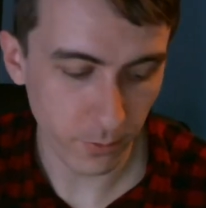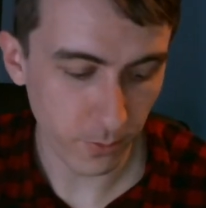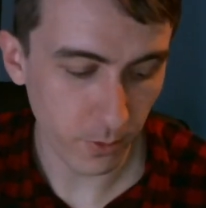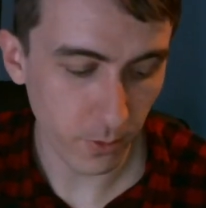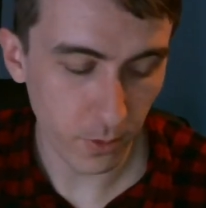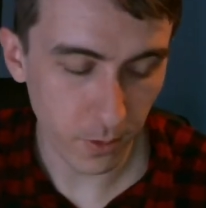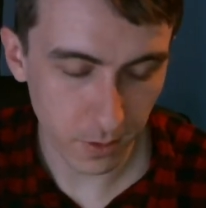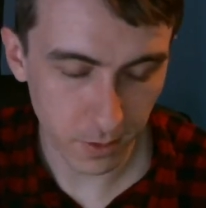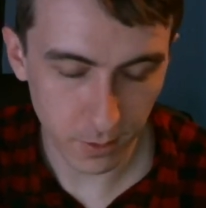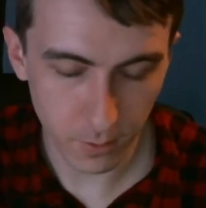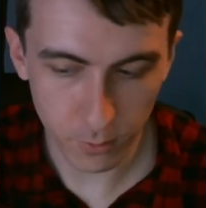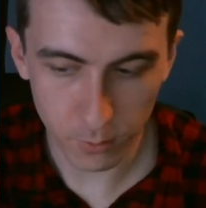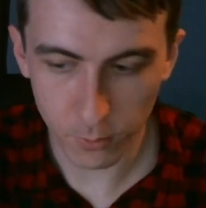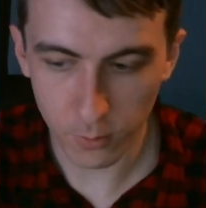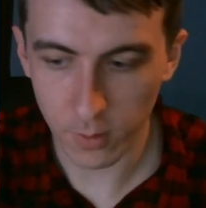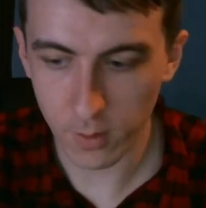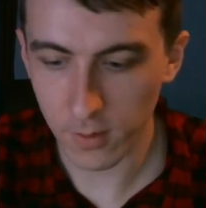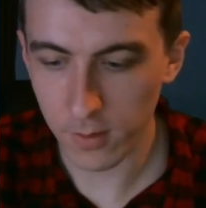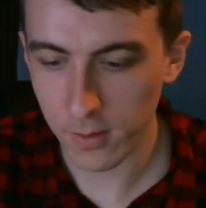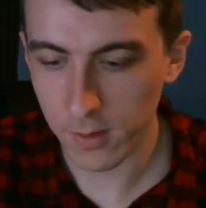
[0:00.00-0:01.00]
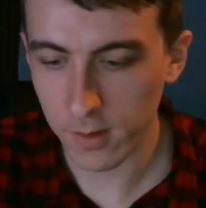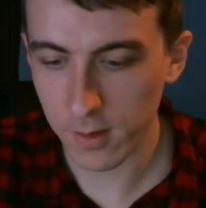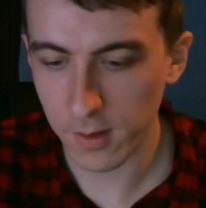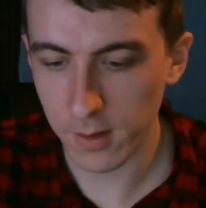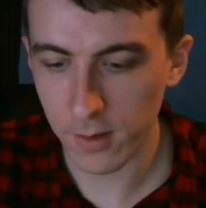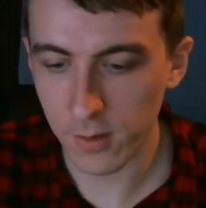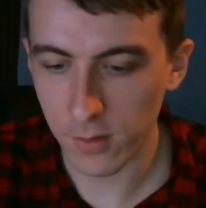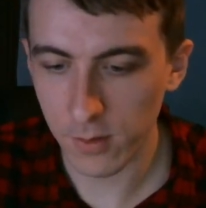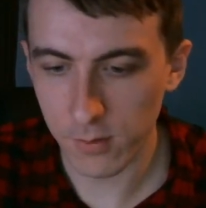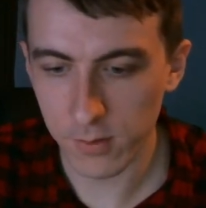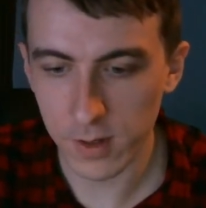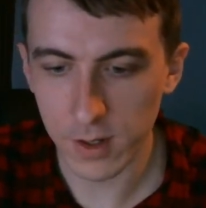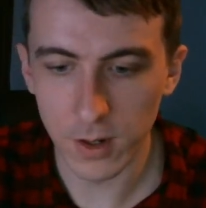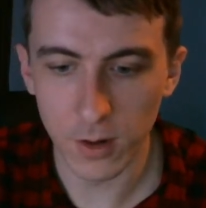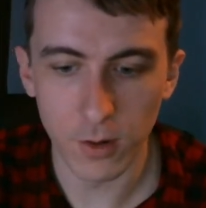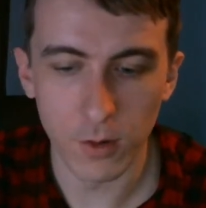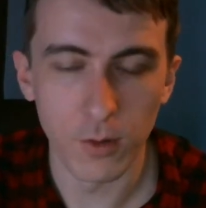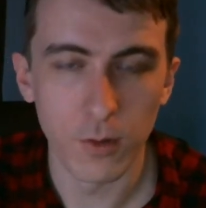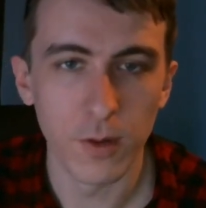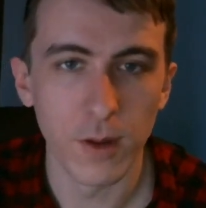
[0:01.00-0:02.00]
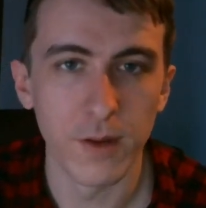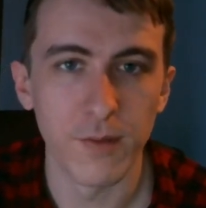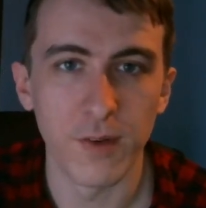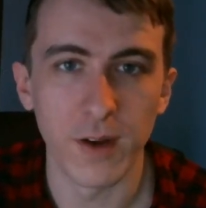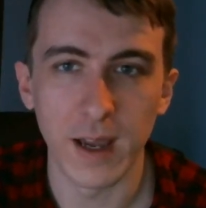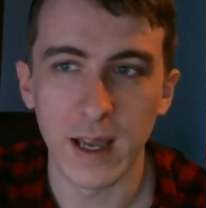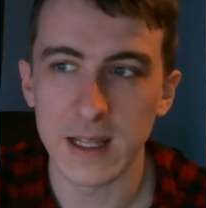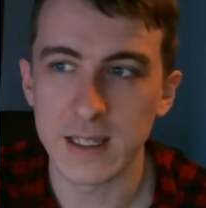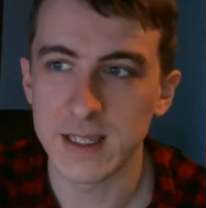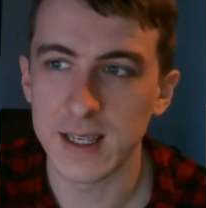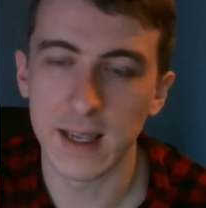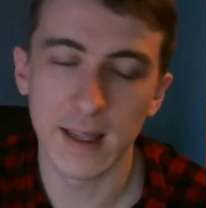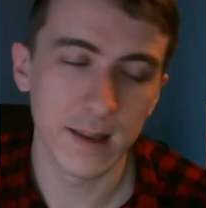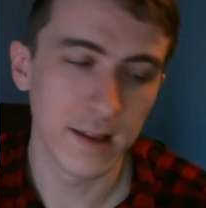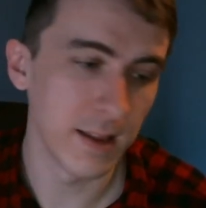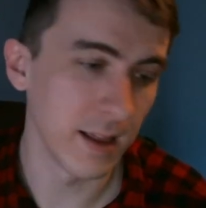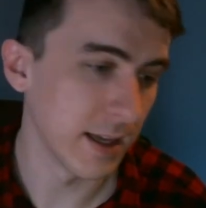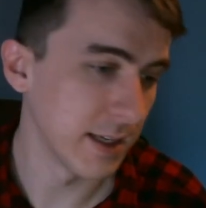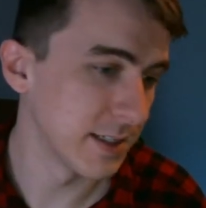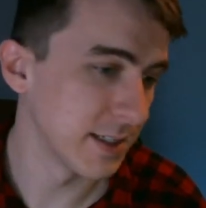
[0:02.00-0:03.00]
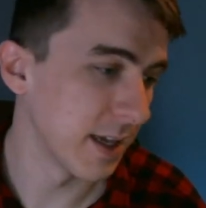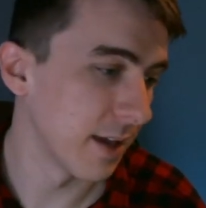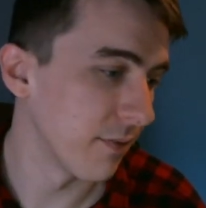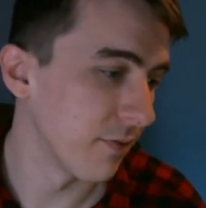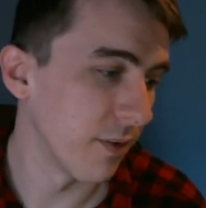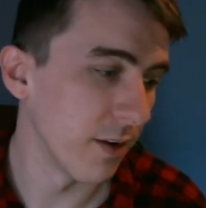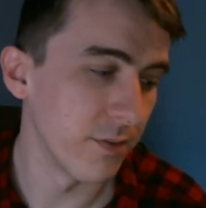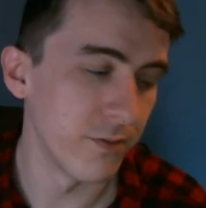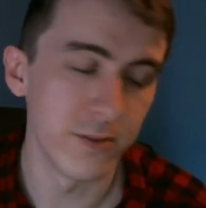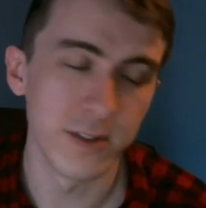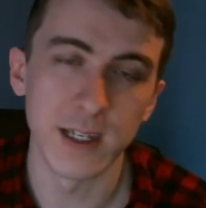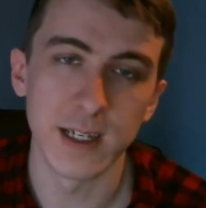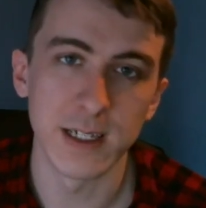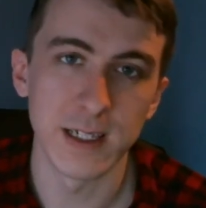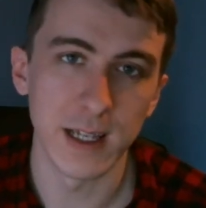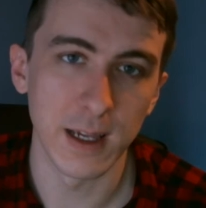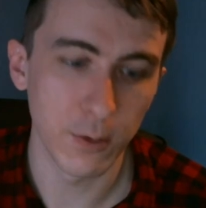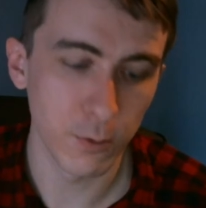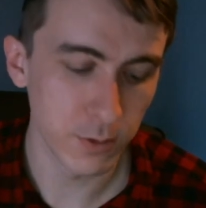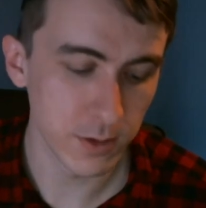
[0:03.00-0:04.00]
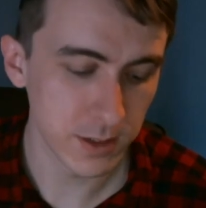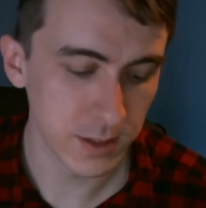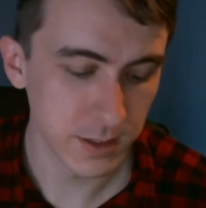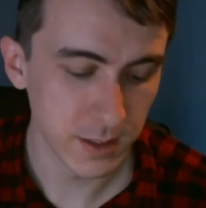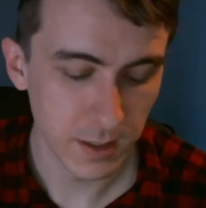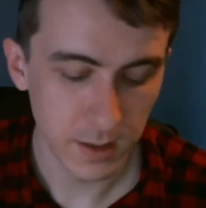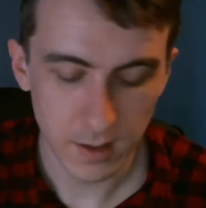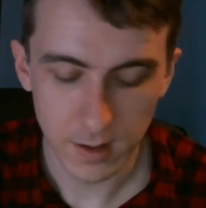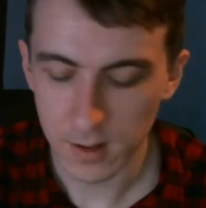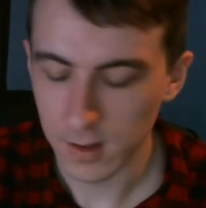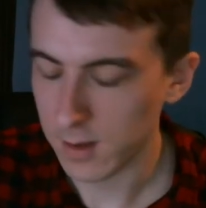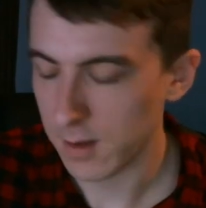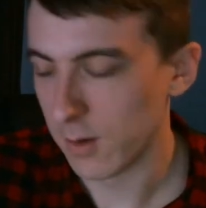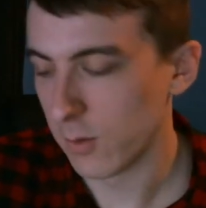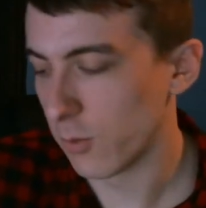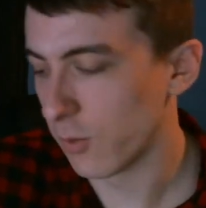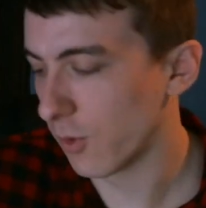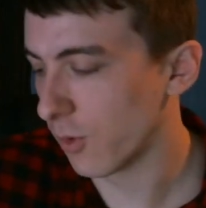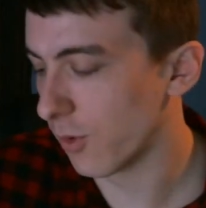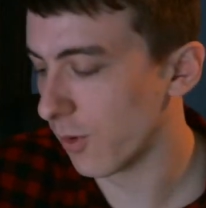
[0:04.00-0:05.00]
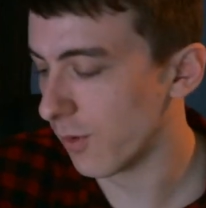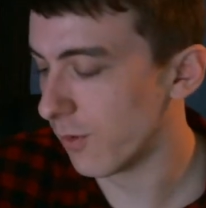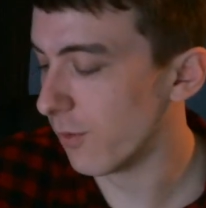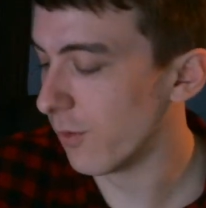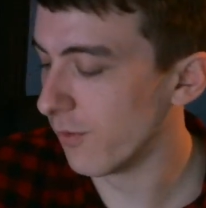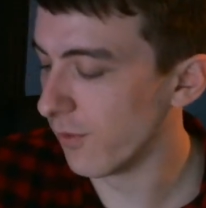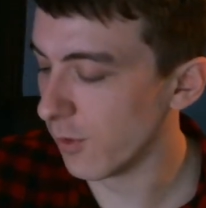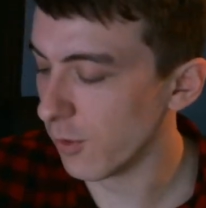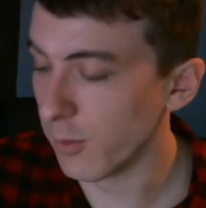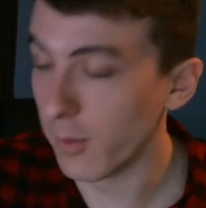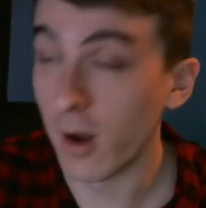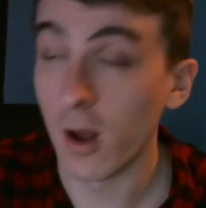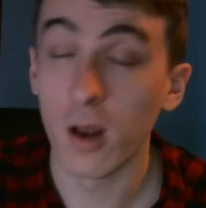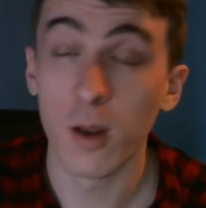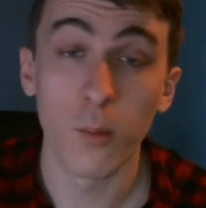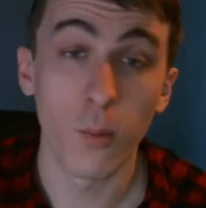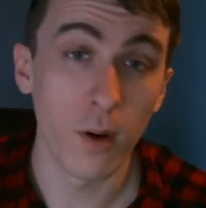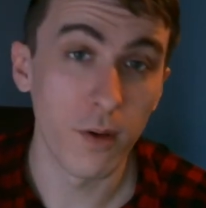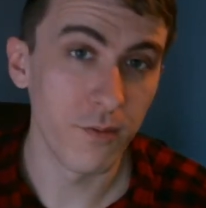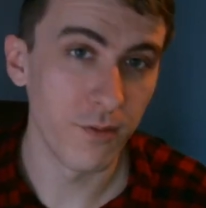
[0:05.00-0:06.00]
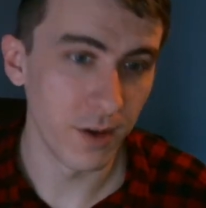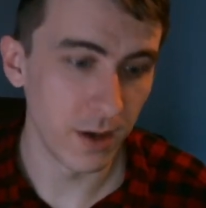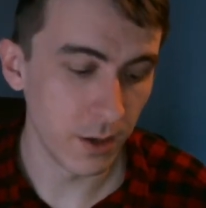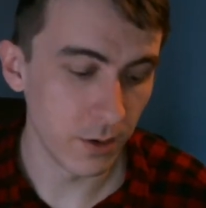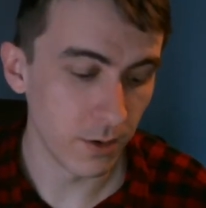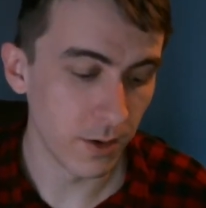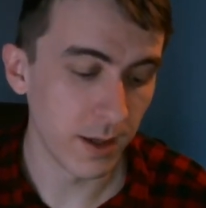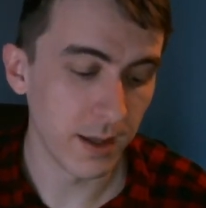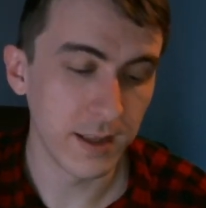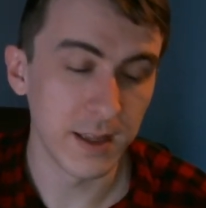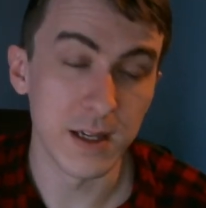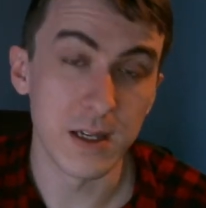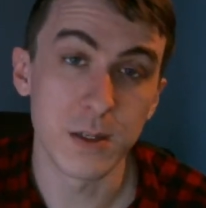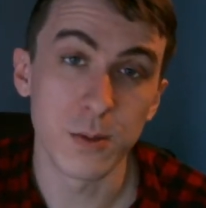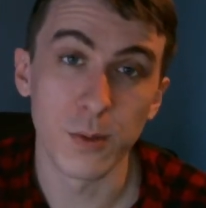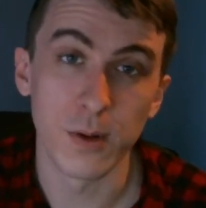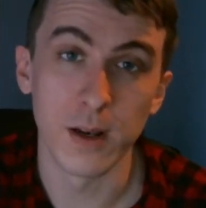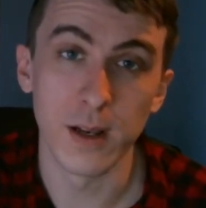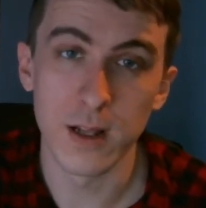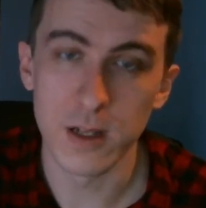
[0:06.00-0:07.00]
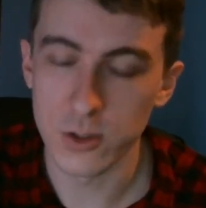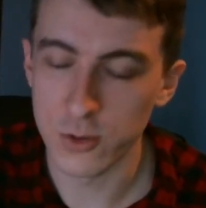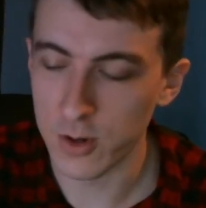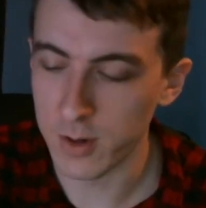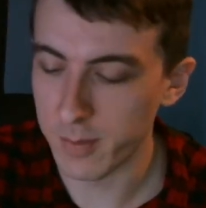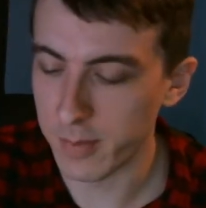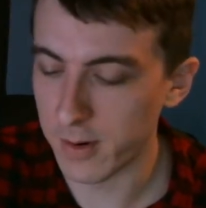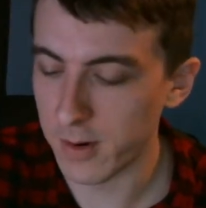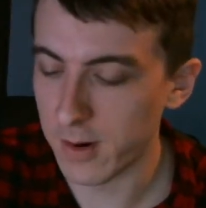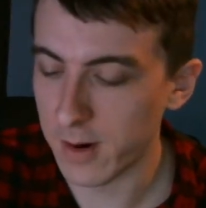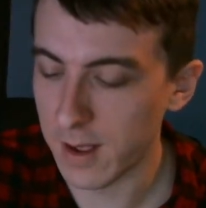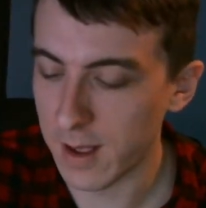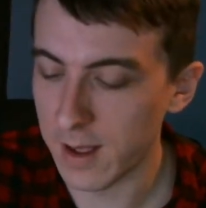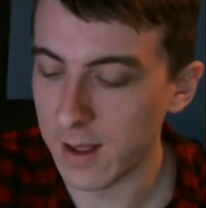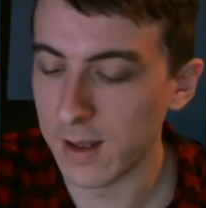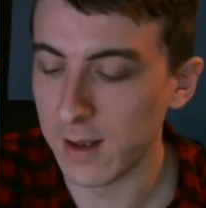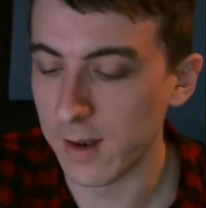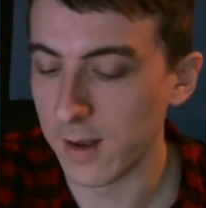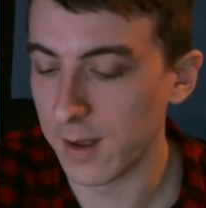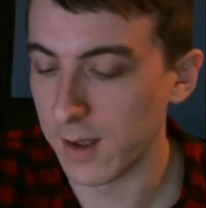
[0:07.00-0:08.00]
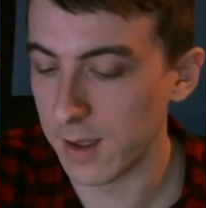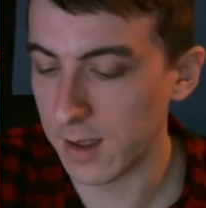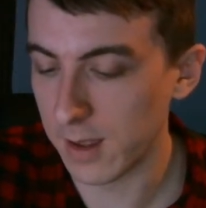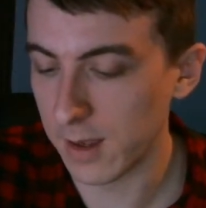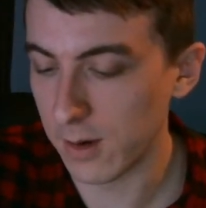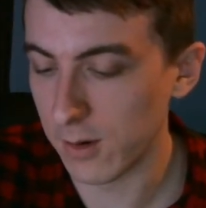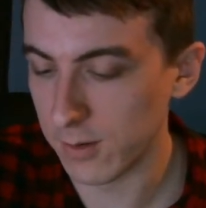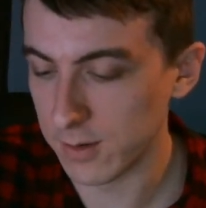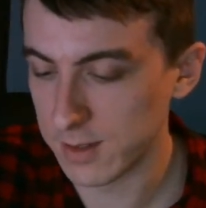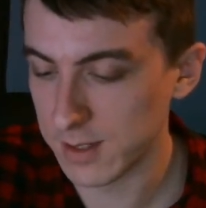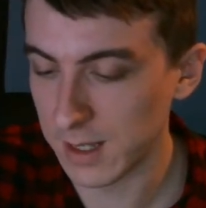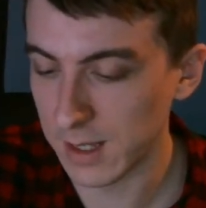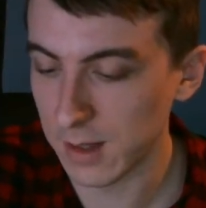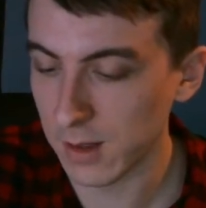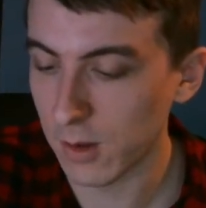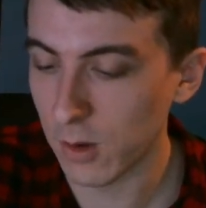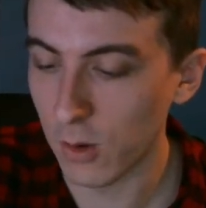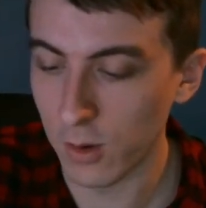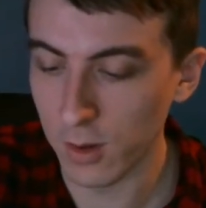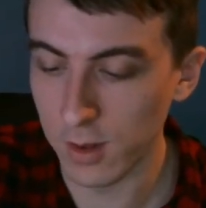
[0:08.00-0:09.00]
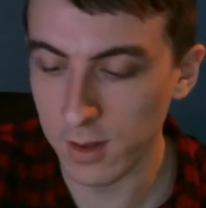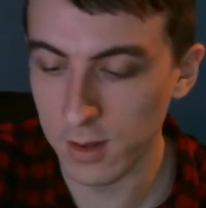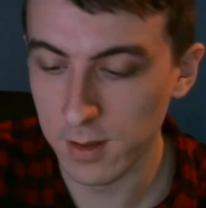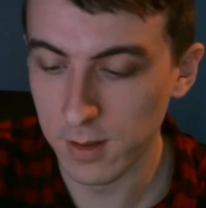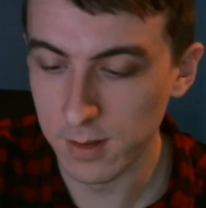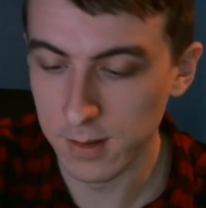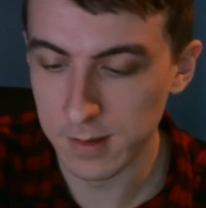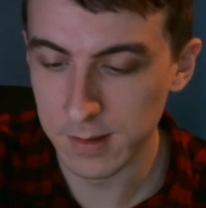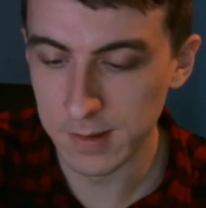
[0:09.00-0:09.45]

We're going to do, if I get sent like say 5 or 6 liquids, we're going to review them all in one video like this with a little dripper at like, single coil,